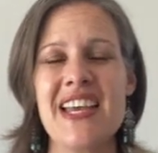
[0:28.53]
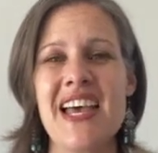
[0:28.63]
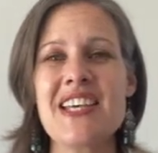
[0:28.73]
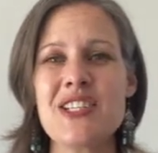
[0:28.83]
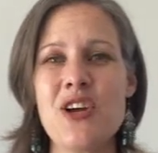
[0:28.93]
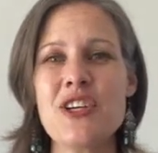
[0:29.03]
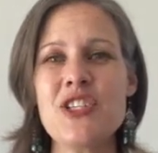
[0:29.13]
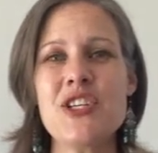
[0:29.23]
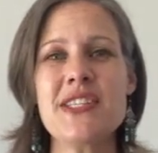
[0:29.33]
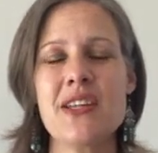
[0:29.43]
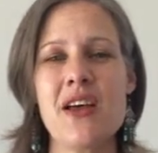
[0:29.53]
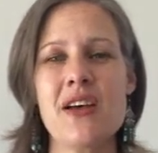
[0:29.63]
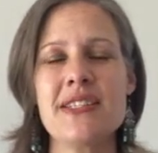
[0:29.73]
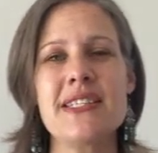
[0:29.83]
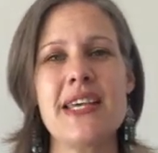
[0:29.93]
as long as you
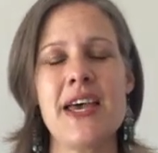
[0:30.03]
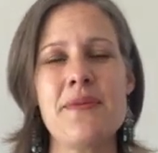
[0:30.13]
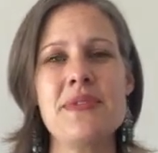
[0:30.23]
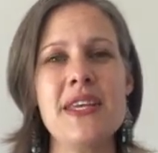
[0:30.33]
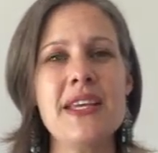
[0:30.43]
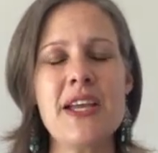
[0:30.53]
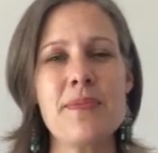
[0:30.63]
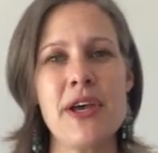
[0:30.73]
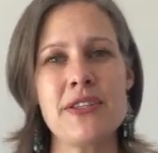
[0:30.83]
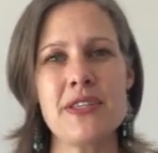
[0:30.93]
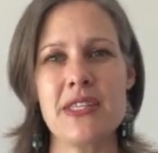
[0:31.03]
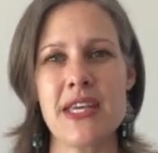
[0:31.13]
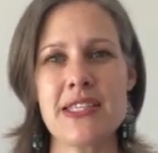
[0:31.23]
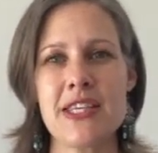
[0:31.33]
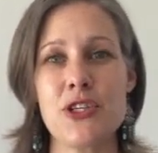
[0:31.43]
start um, thinking about the
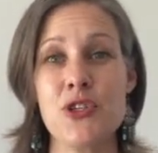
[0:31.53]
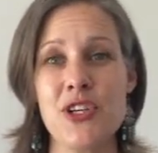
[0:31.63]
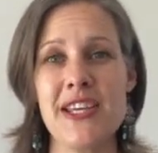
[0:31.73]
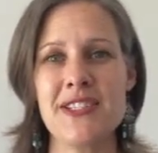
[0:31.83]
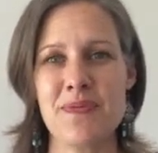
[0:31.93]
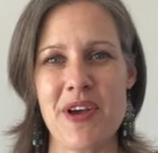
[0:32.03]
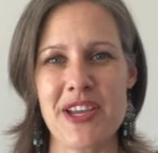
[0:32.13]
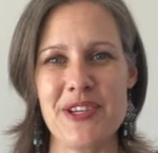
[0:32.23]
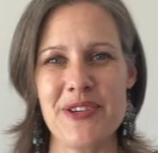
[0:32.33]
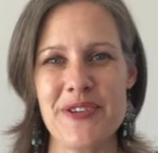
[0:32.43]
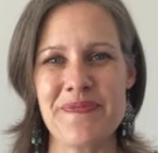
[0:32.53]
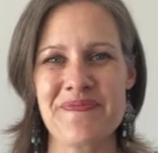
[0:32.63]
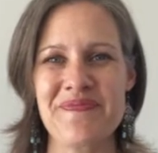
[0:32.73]
things that truly inspire you.